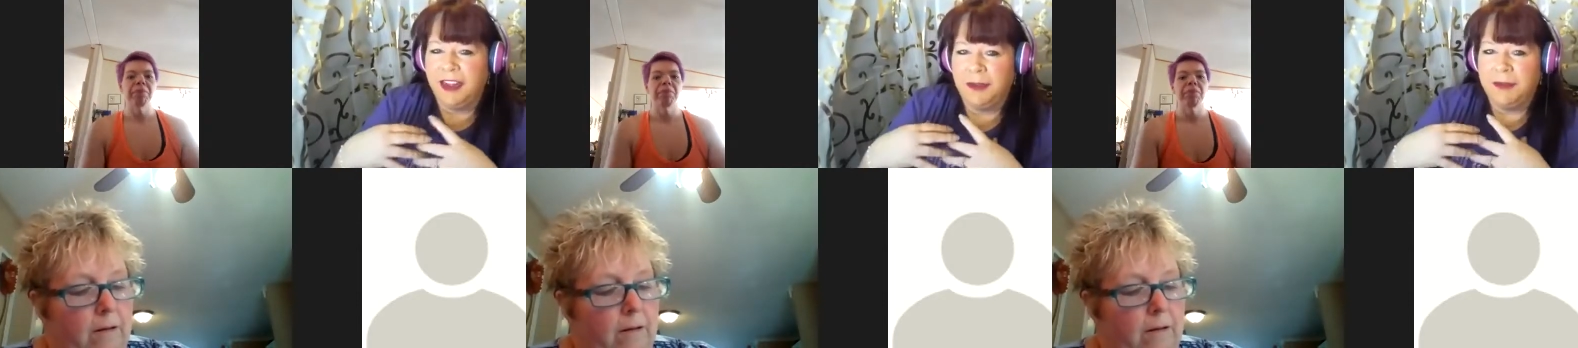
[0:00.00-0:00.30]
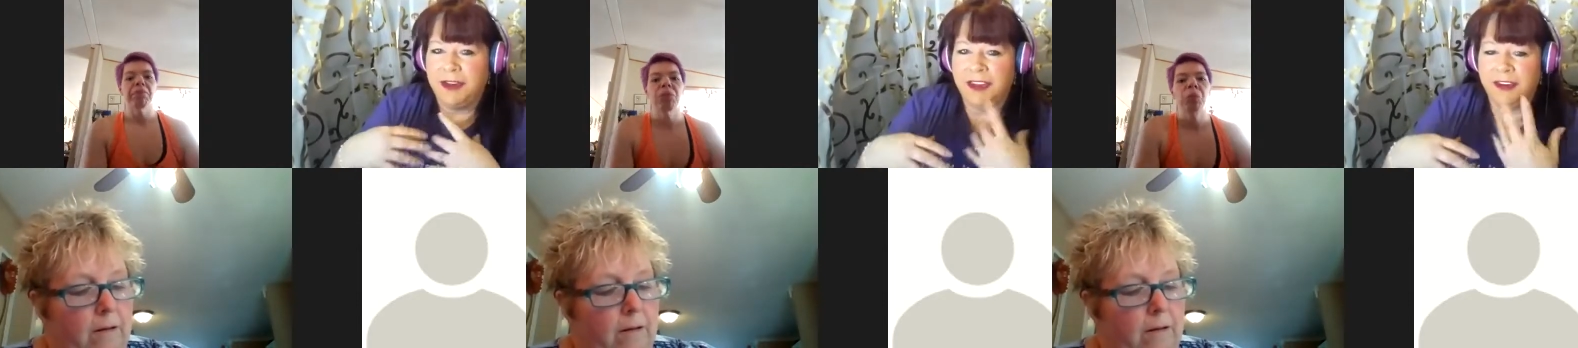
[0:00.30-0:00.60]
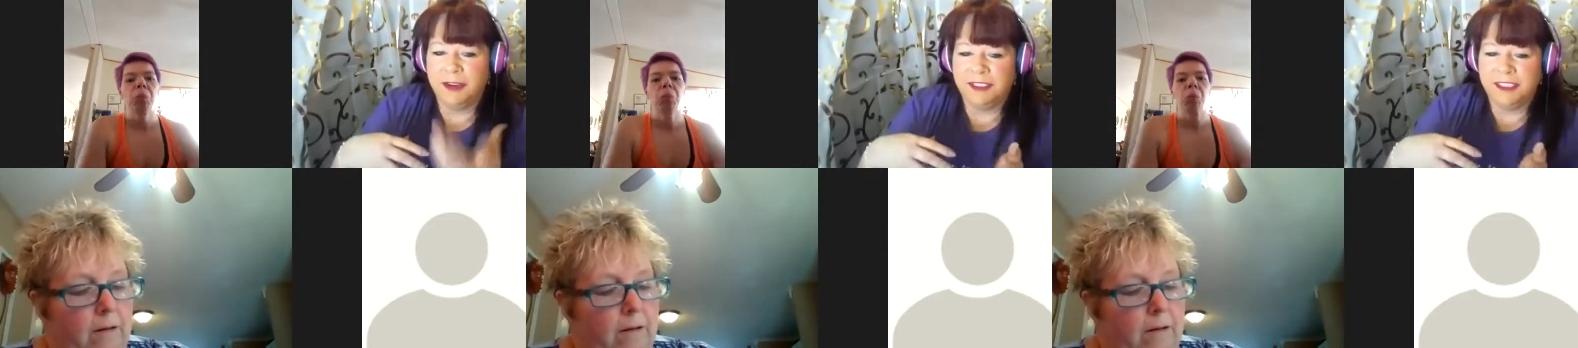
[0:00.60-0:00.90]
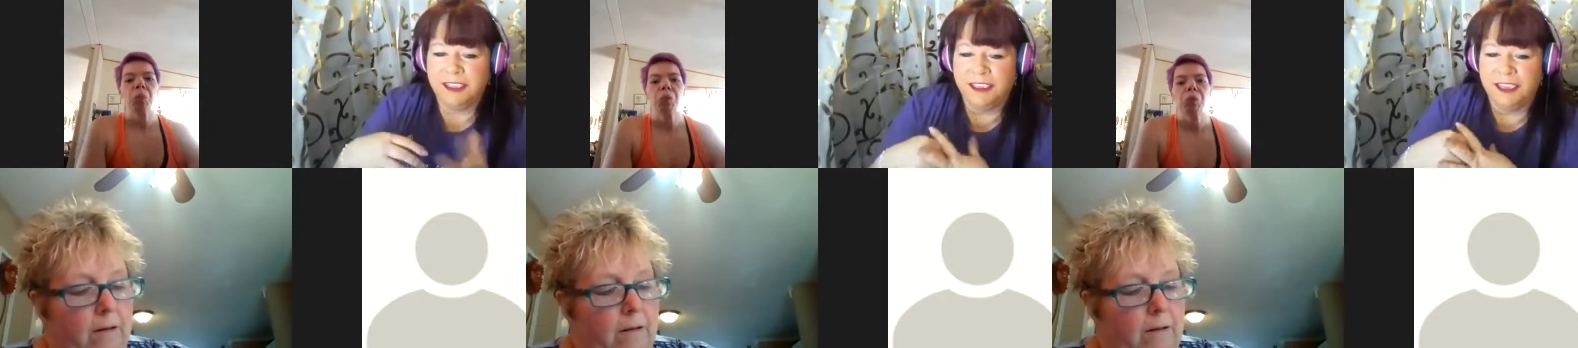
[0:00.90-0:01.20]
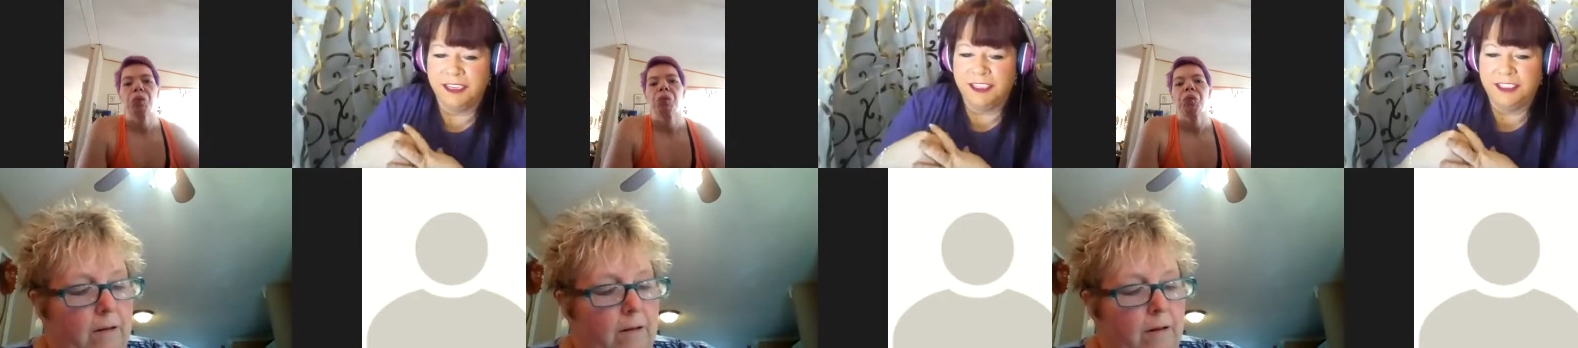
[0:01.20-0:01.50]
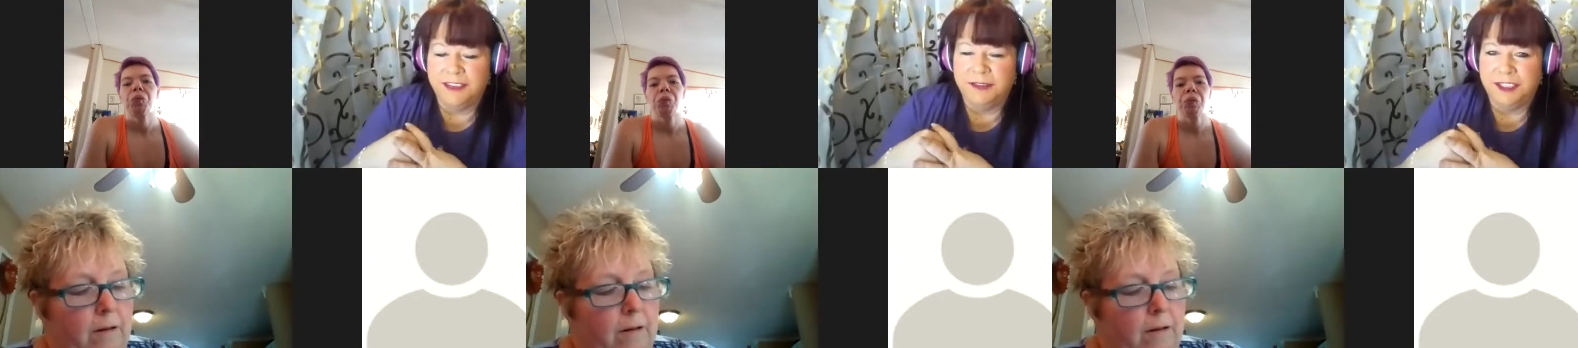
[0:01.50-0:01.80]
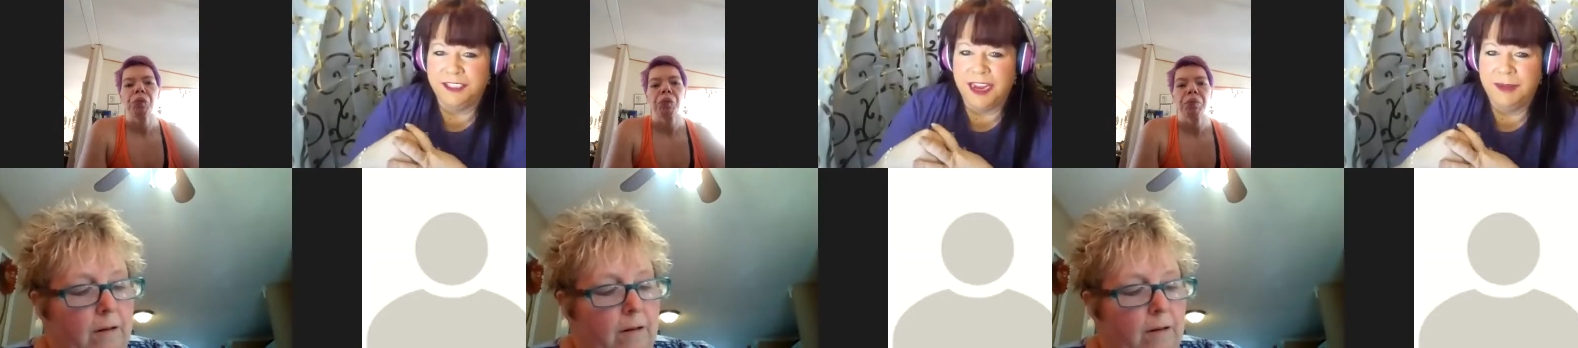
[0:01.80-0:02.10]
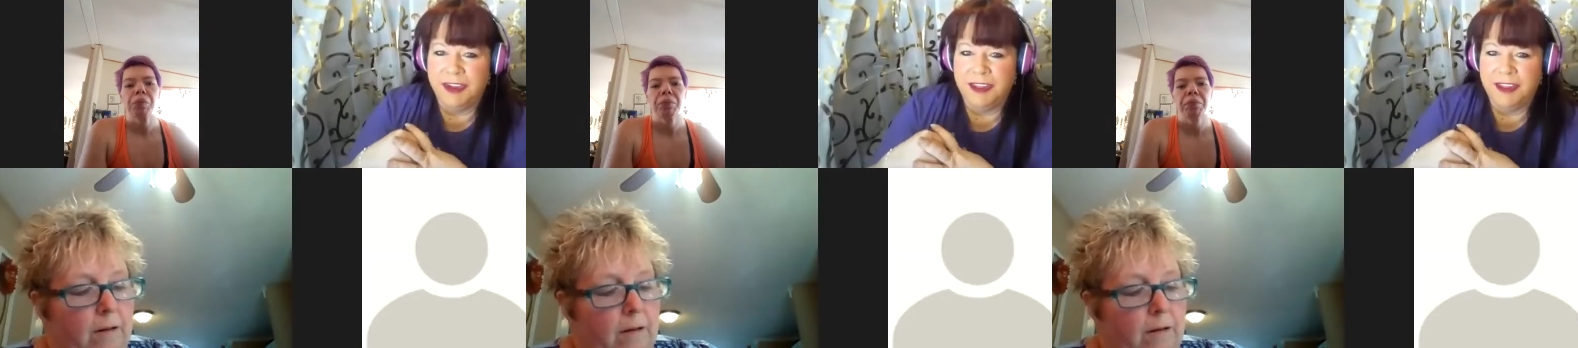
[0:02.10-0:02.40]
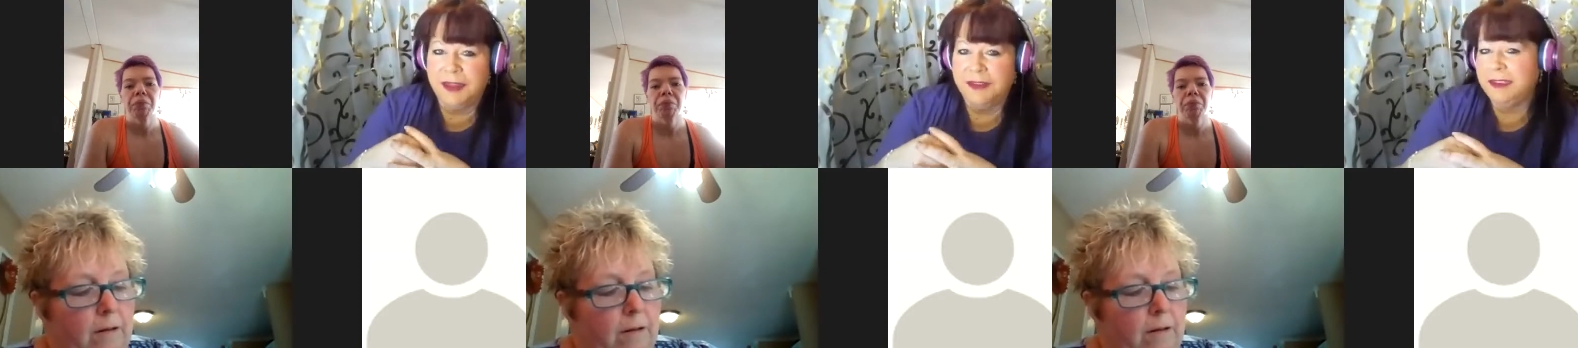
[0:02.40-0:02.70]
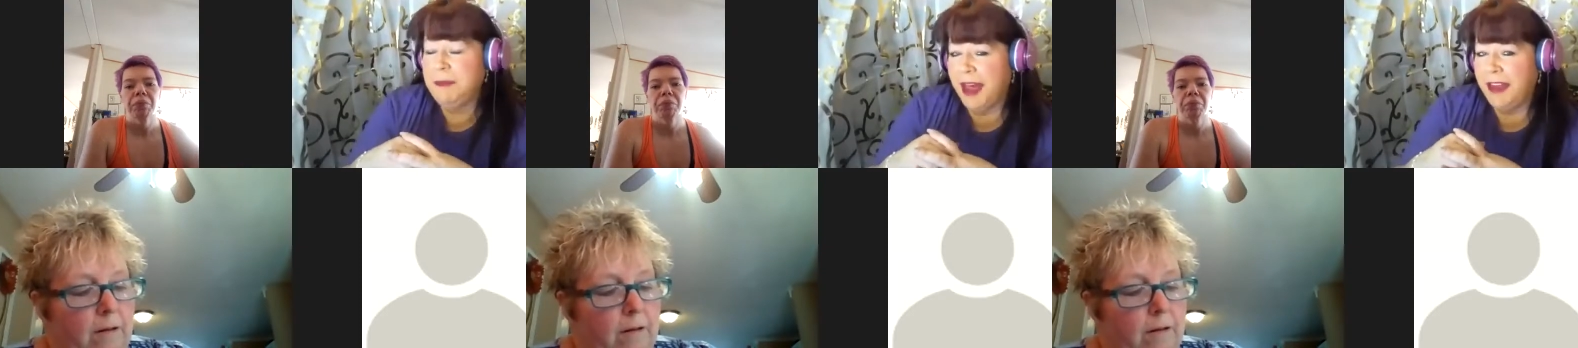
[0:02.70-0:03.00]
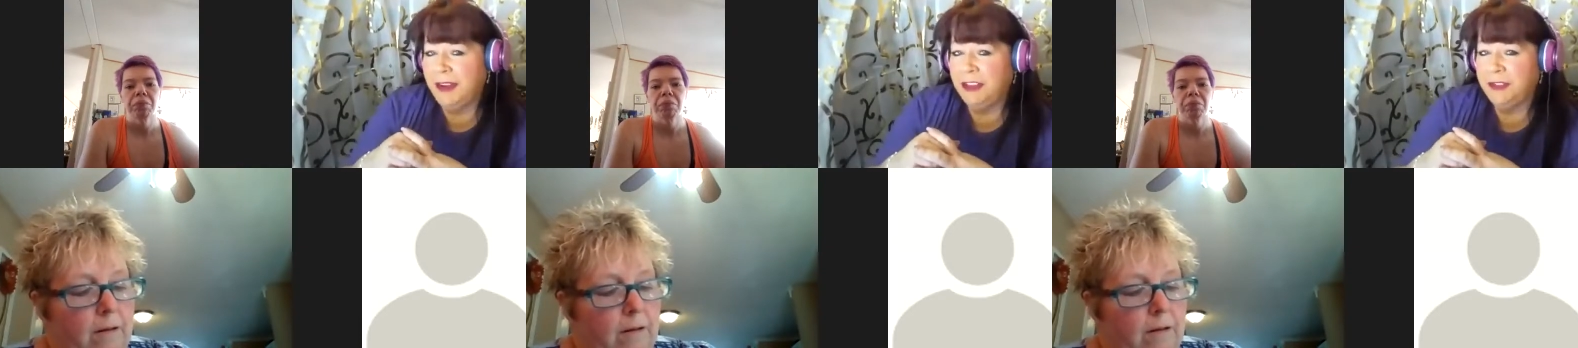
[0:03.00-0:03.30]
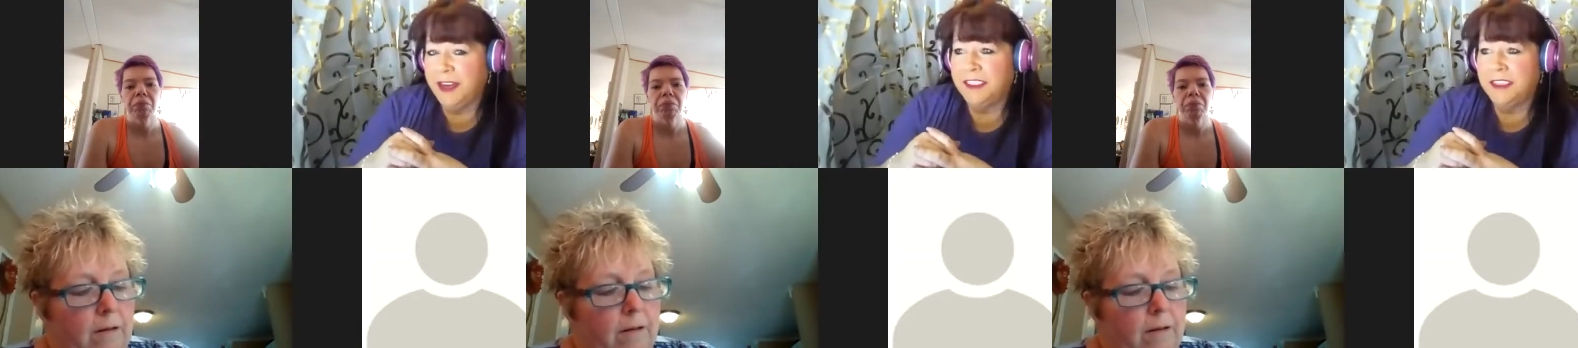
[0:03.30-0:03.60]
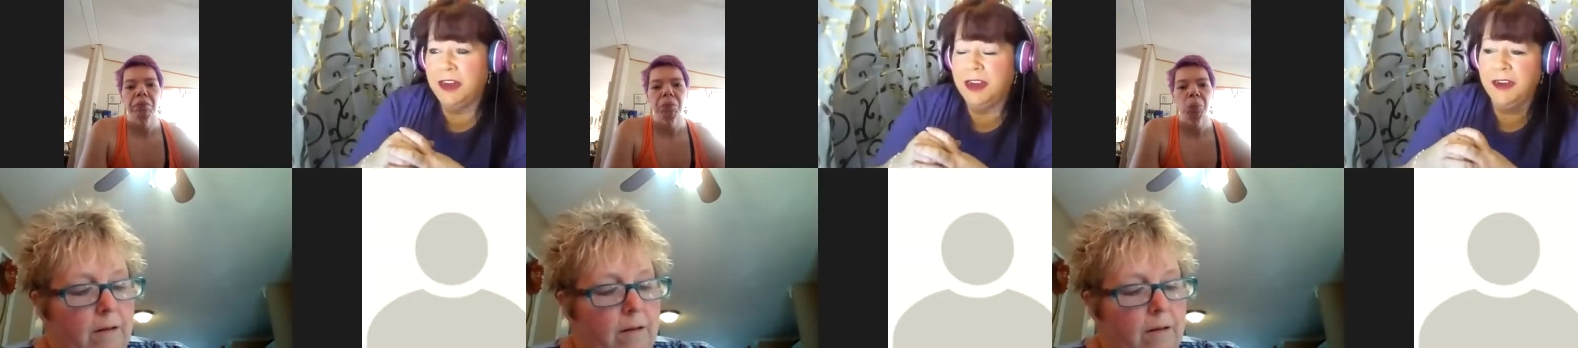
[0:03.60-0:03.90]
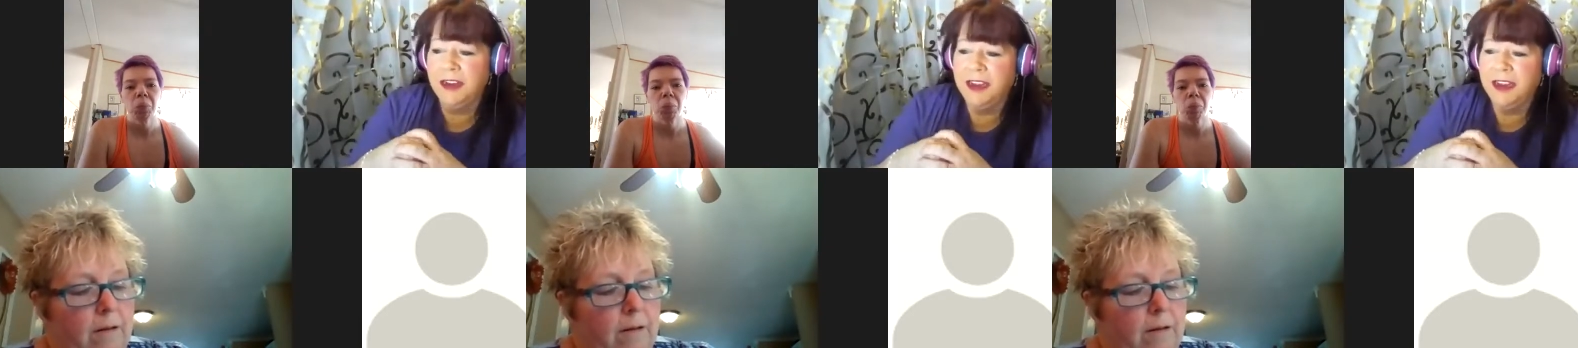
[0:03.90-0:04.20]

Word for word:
Speaker 1: um, I'll let Christy and Jennifer chime in on that. So my little tricks are,